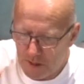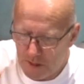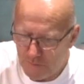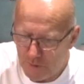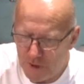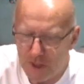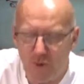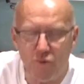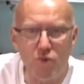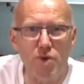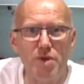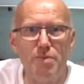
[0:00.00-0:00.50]

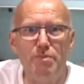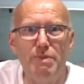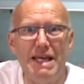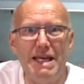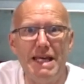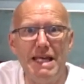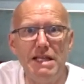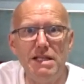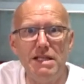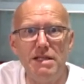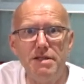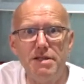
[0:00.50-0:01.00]
put it with
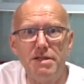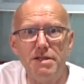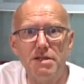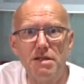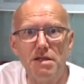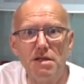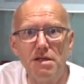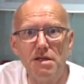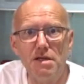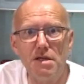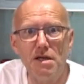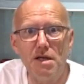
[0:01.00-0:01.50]
beans,
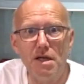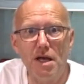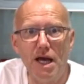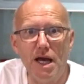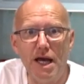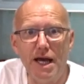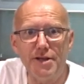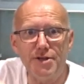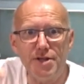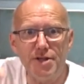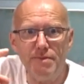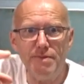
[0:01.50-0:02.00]

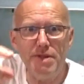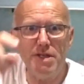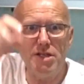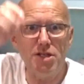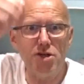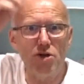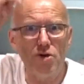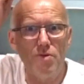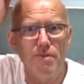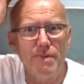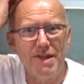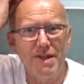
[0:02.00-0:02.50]
uh, somebody
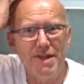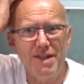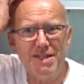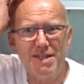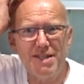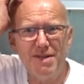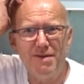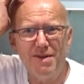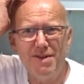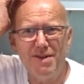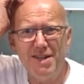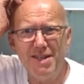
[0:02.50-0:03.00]
told me
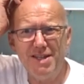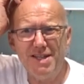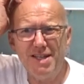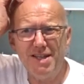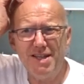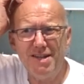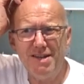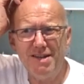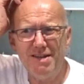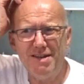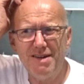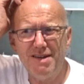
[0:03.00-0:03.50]
there's a there's
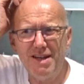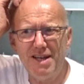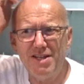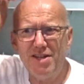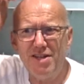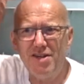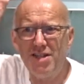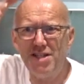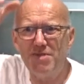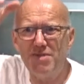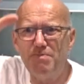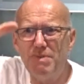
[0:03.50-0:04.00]
a, a
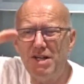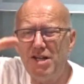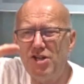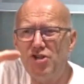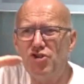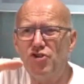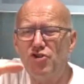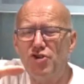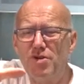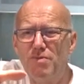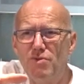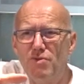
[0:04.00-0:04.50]
nice
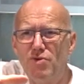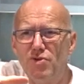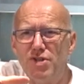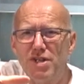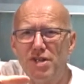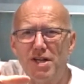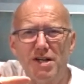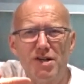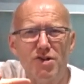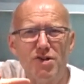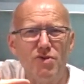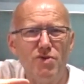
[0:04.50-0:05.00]
mixture in
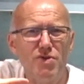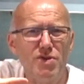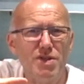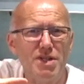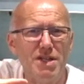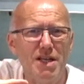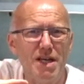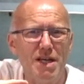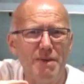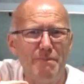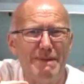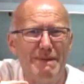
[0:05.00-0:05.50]
water
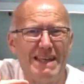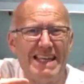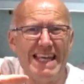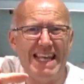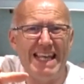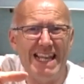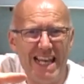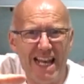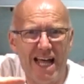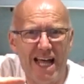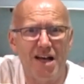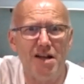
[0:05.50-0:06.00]
called uh,
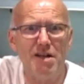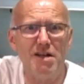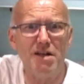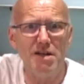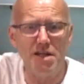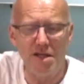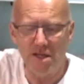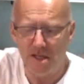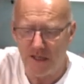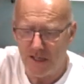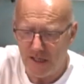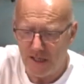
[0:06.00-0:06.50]
bigilla.
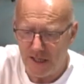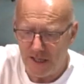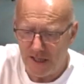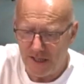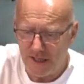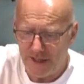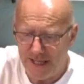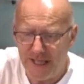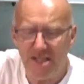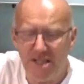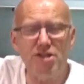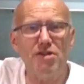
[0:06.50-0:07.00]

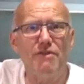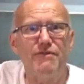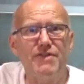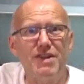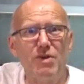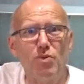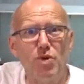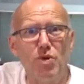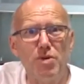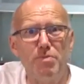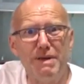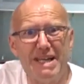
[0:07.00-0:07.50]
They stuffed
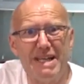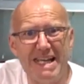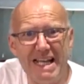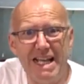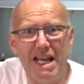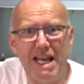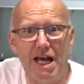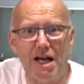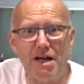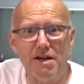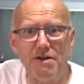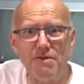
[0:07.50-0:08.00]
it with
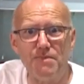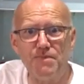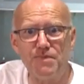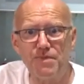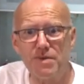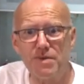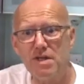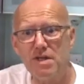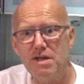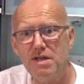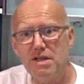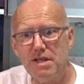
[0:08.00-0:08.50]
bigilla.
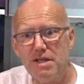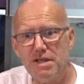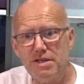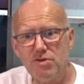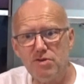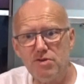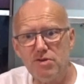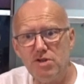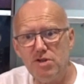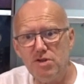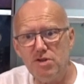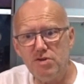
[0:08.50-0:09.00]
That's
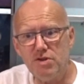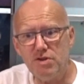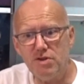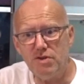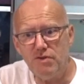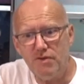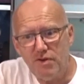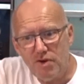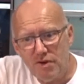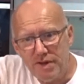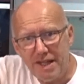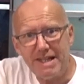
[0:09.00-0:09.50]

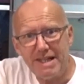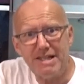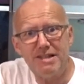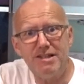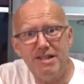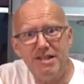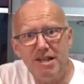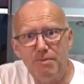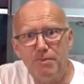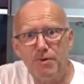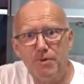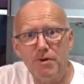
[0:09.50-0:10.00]
you've got that
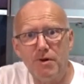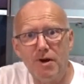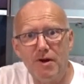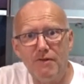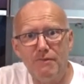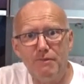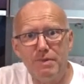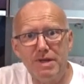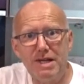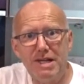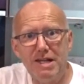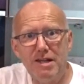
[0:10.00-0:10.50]
dip
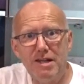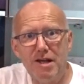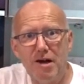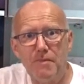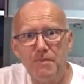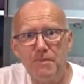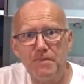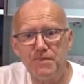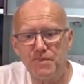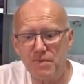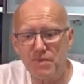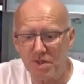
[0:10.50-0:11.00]
of bigilla.
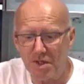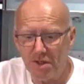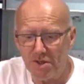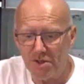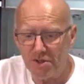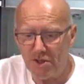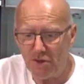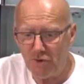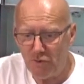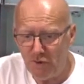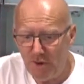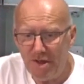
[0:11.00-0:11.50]

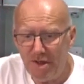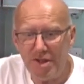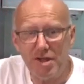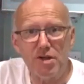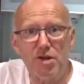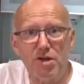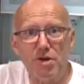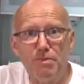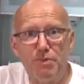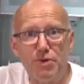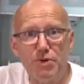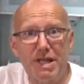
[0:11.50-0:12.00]
So really, you
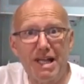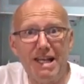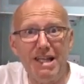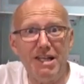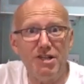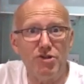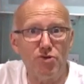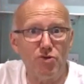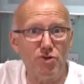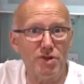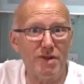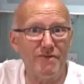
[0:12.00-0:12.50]
can put any
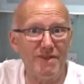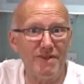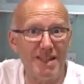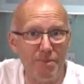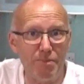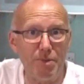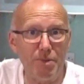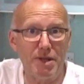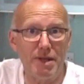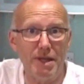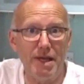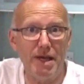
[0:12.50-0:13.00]
sort of
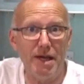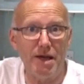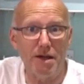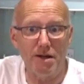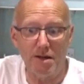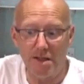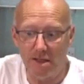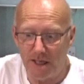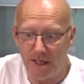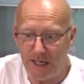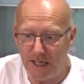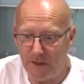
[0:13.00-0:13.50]
dip in
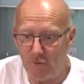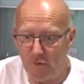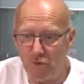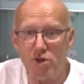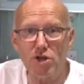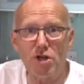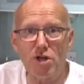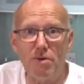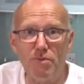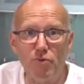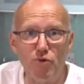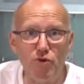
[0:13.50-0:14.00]
there, and it
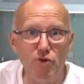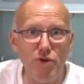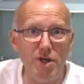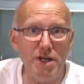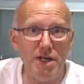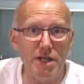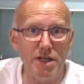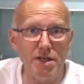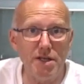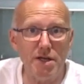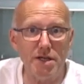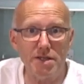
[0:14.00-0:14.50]
would come
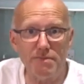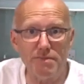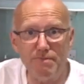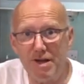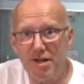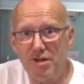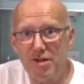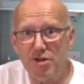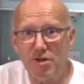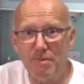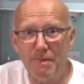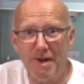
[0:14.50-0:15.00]
really nice.
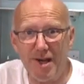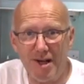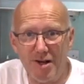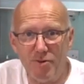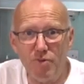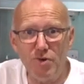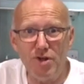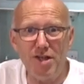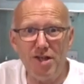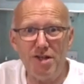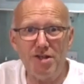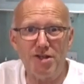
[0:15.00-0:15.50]
Make some egg
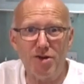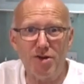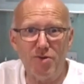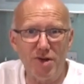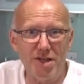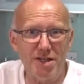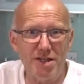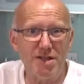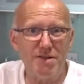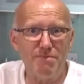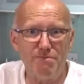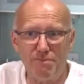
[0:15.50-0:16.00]
with it so
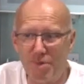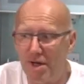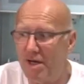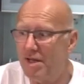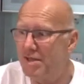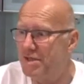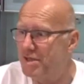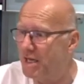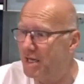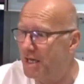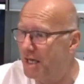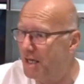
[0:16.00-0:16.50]
it
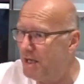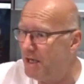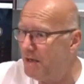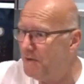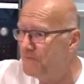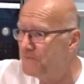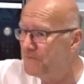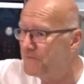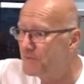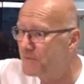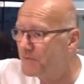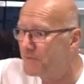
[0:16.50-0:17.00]
binds
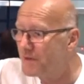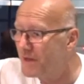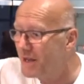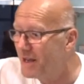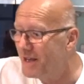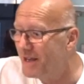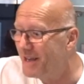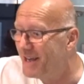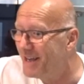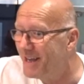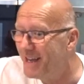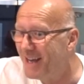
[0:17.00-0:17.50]
together.
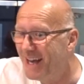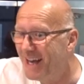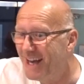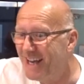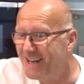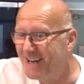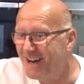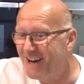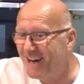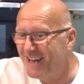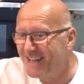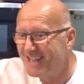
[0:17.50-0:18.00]

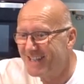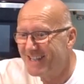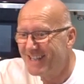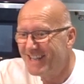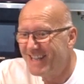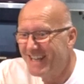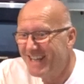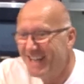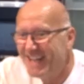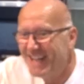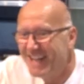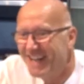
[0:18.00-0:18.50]
Hey guys,
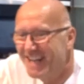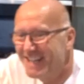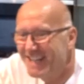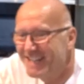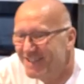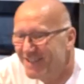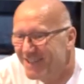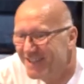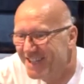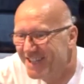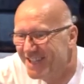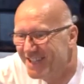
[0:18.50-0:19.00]

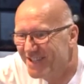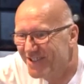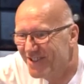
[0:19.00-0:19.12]
let's look at the